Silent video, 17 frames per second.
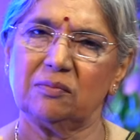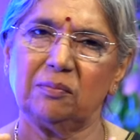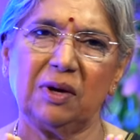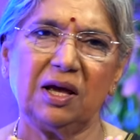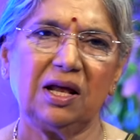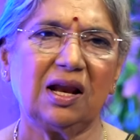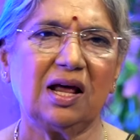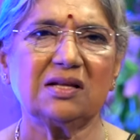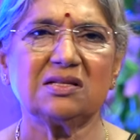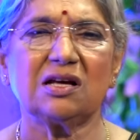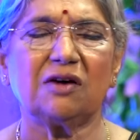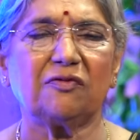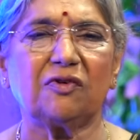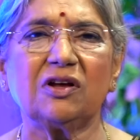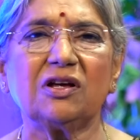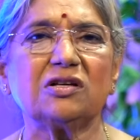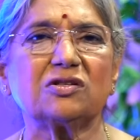Pain and
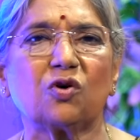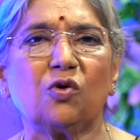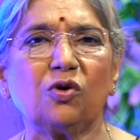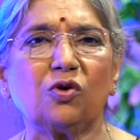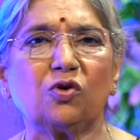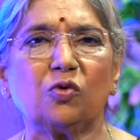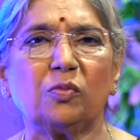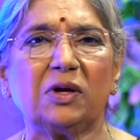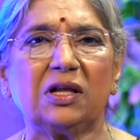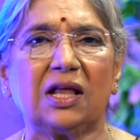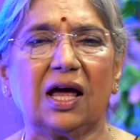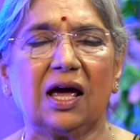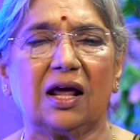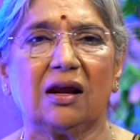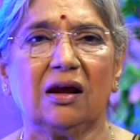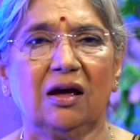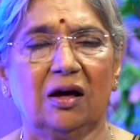suffering is going to be
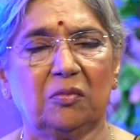there,